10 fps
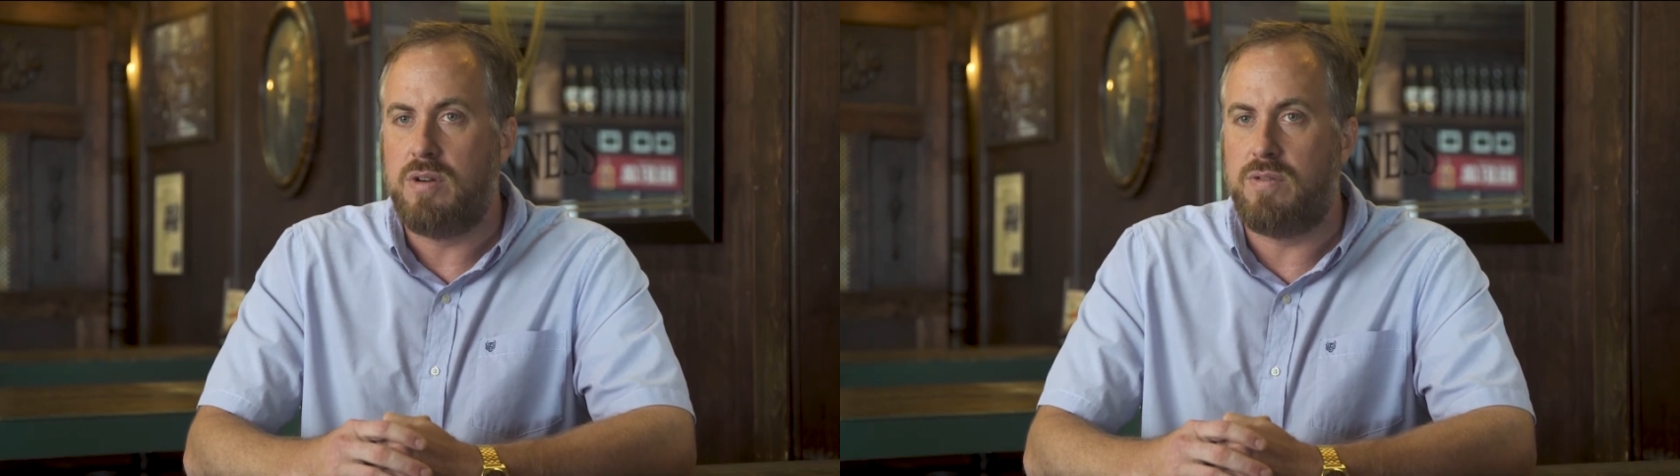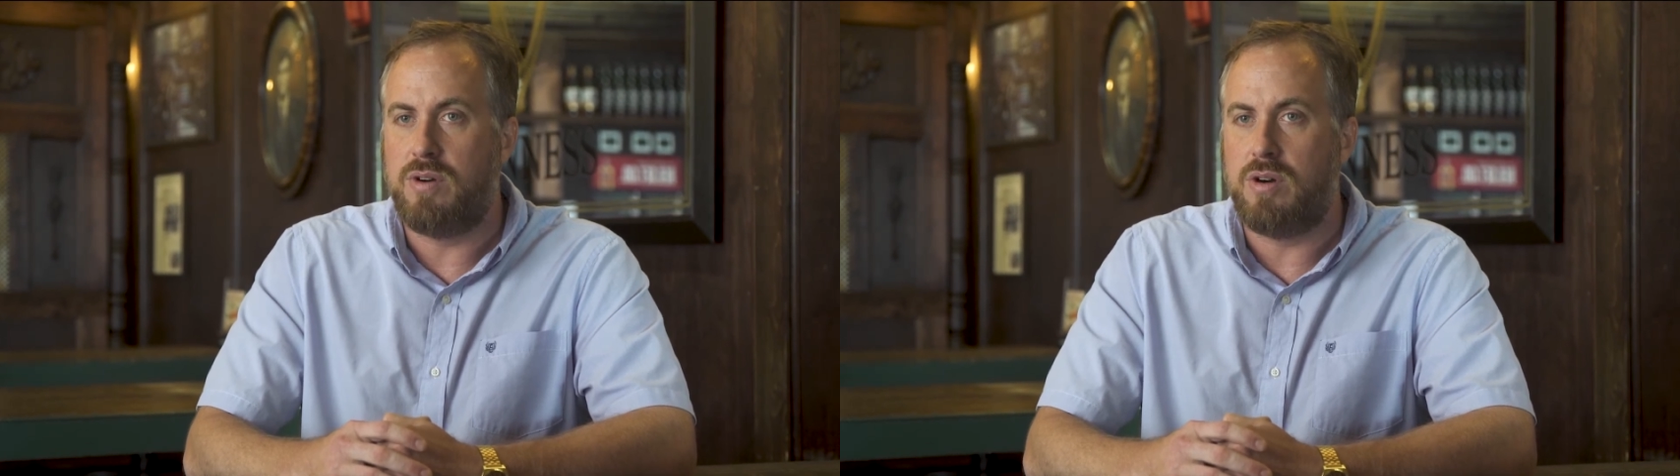
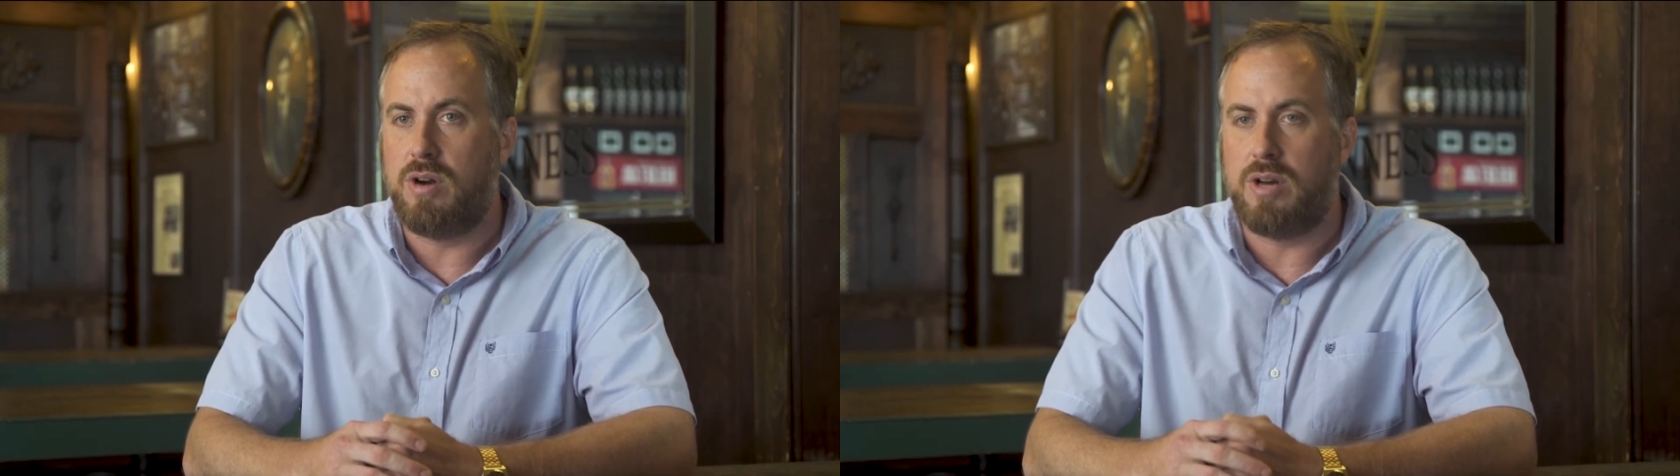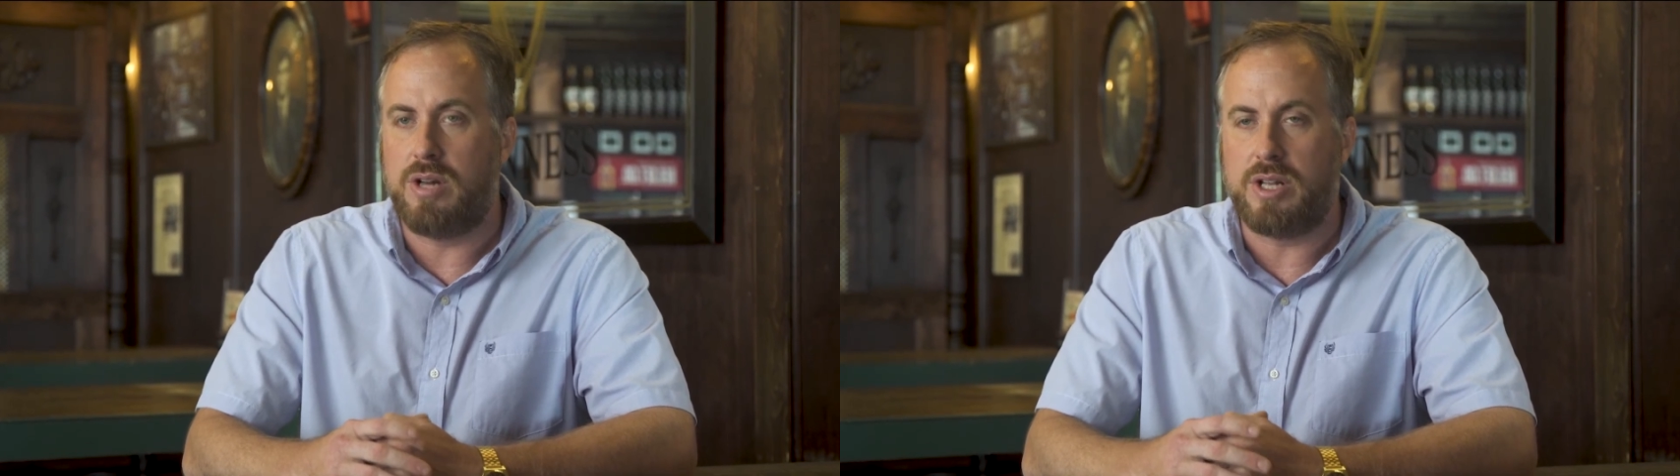
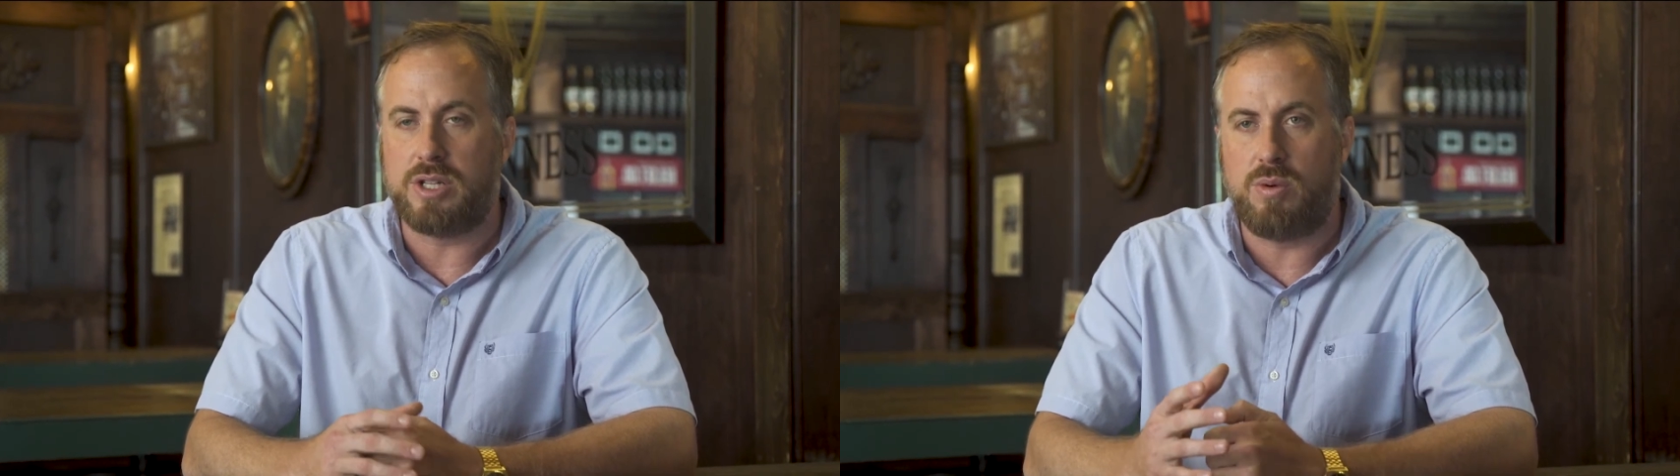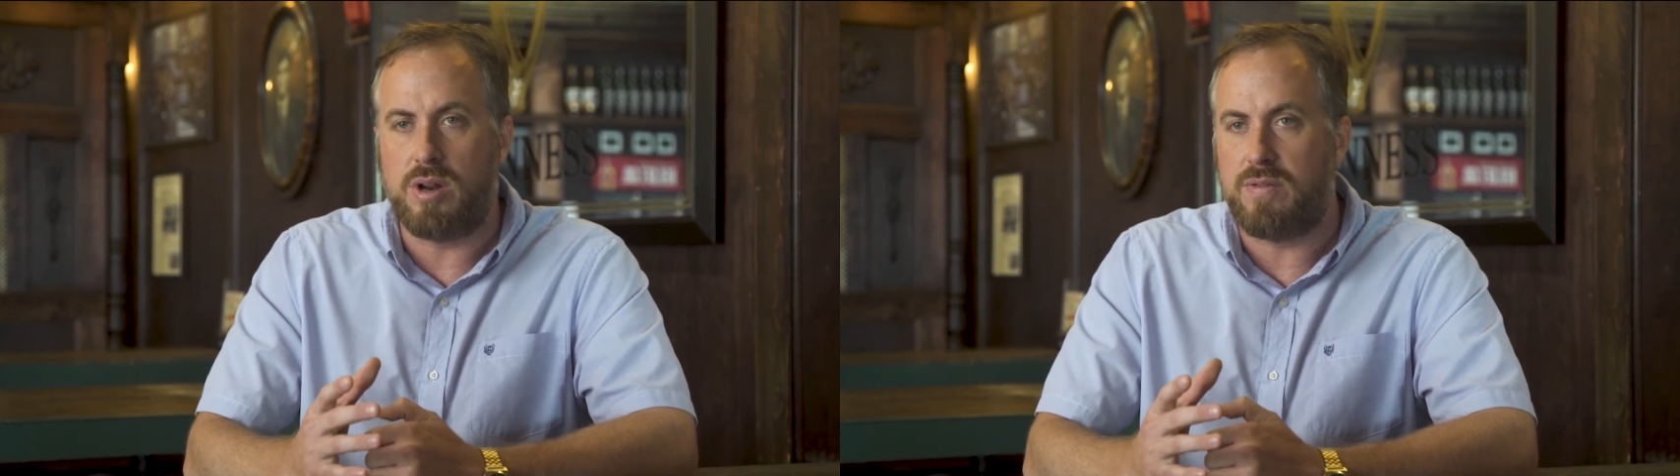for a great
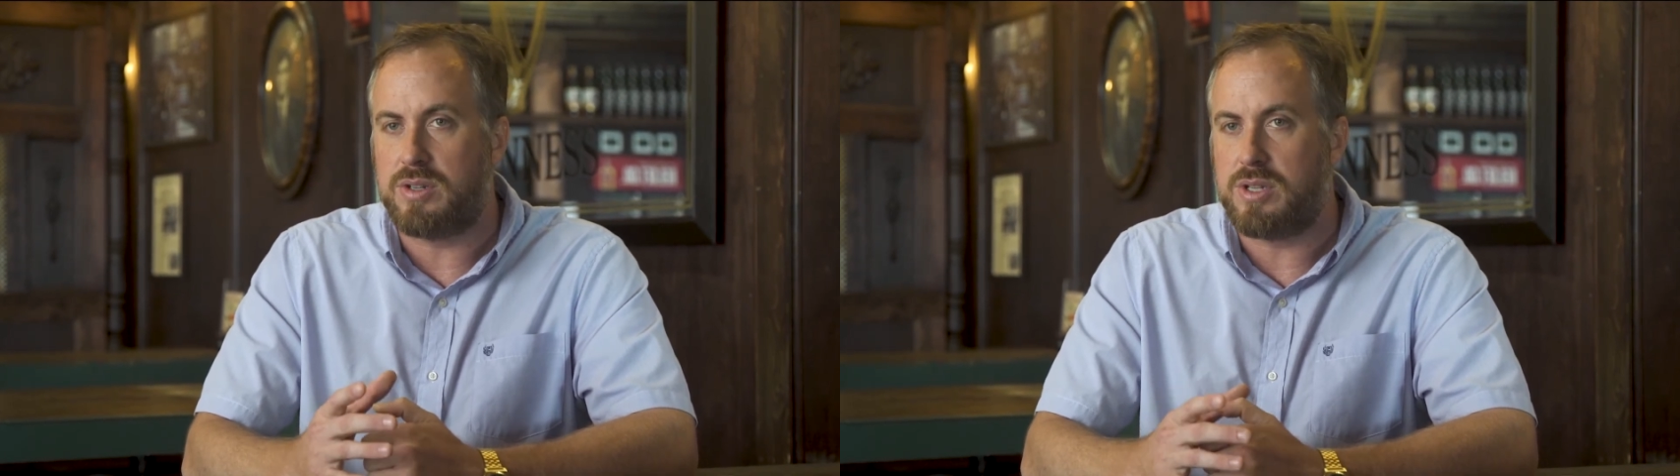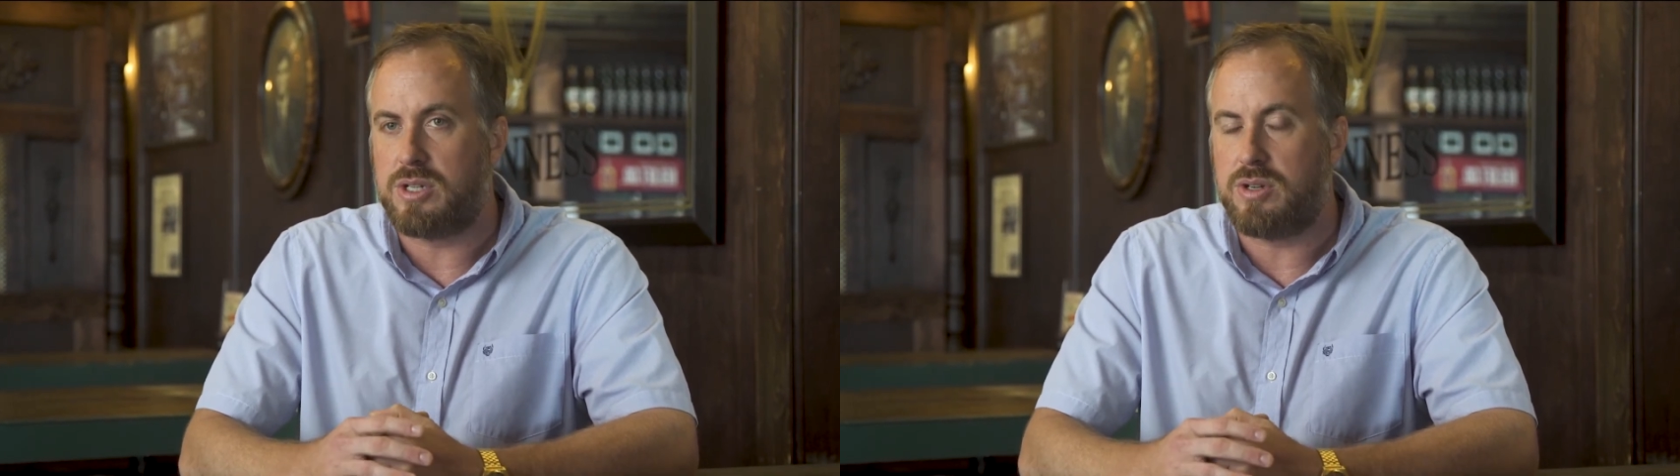
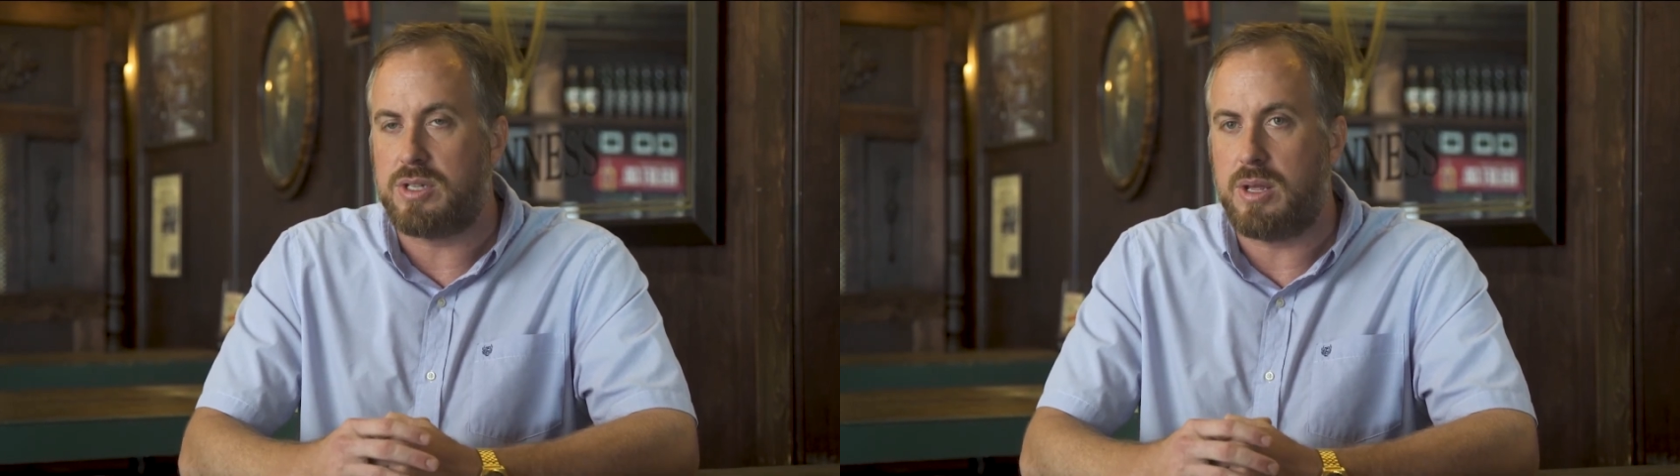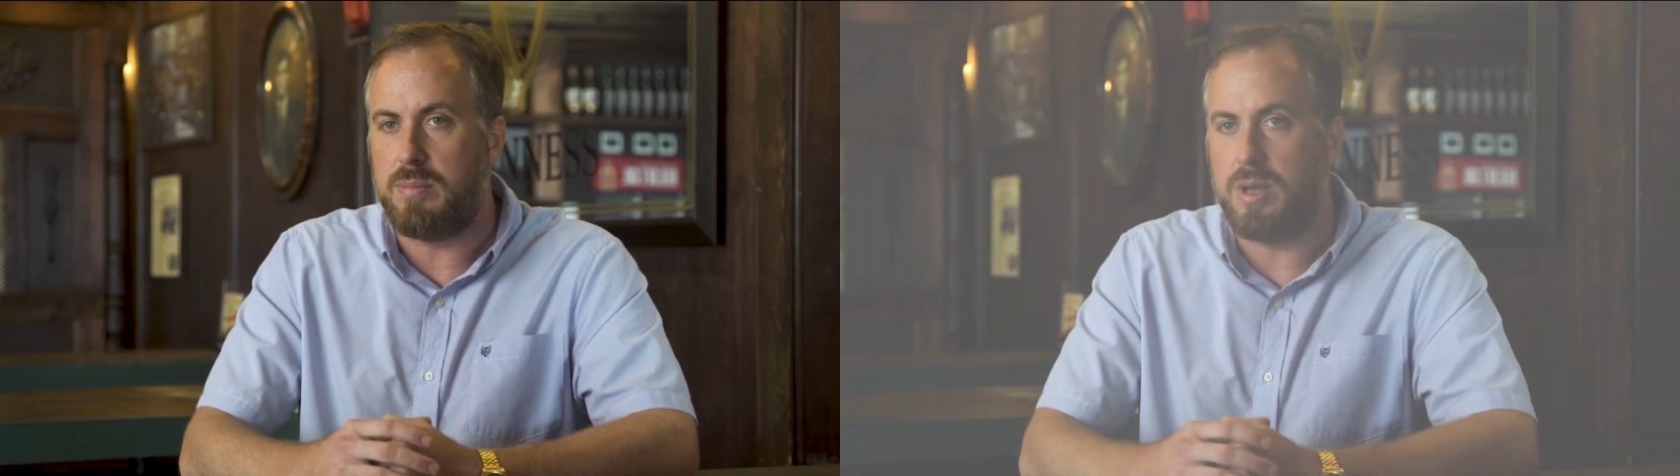21st century
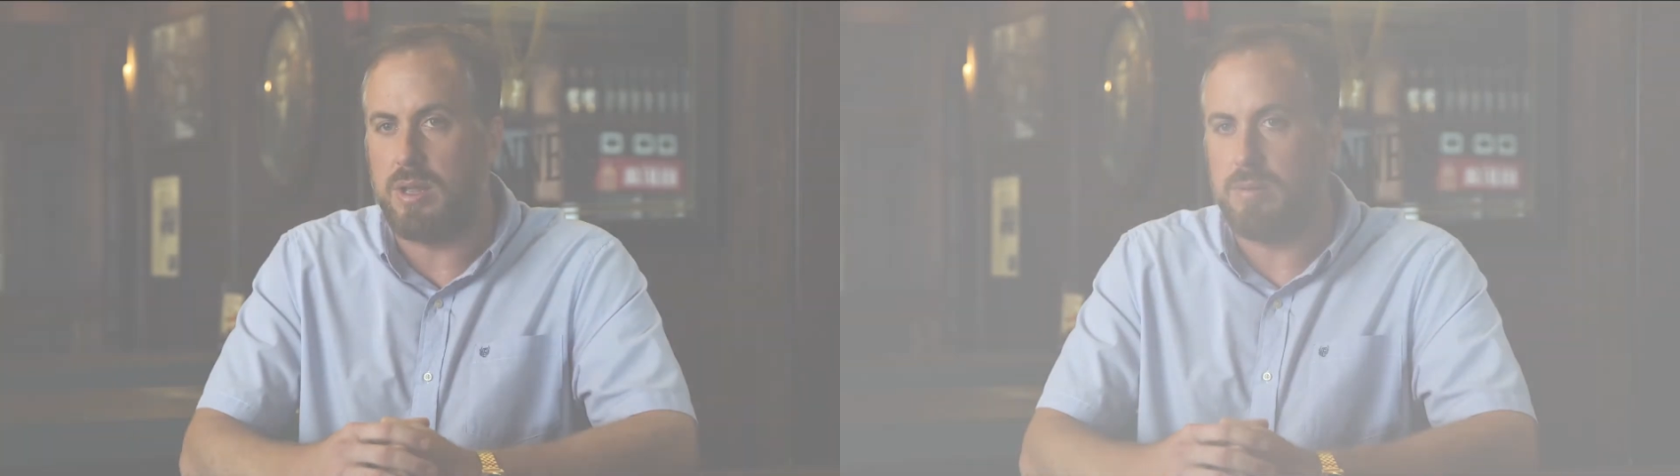St. Pete.